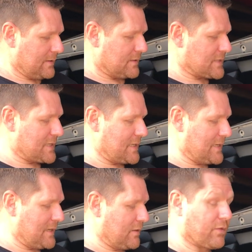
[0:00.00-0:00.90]

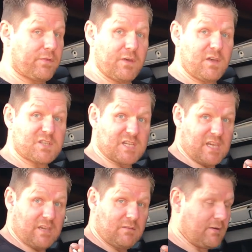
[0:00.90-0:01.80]

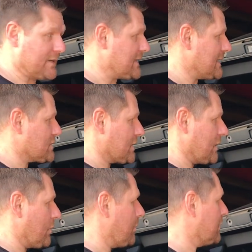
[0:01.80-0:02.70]
T30, right? That's kind
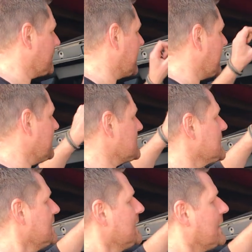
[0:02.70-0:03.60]
of what was fitting those.
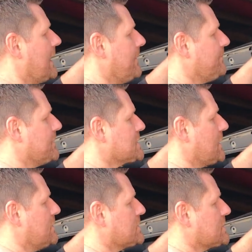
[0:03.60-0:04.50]

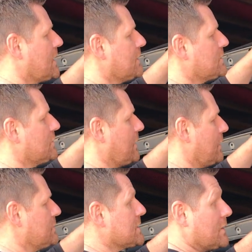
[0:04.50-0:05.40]
So just undo
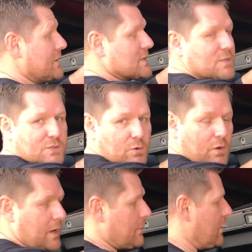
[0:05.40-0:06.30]
those. This does
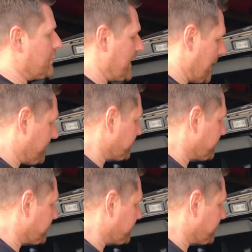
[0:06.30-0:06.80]
not come off yet.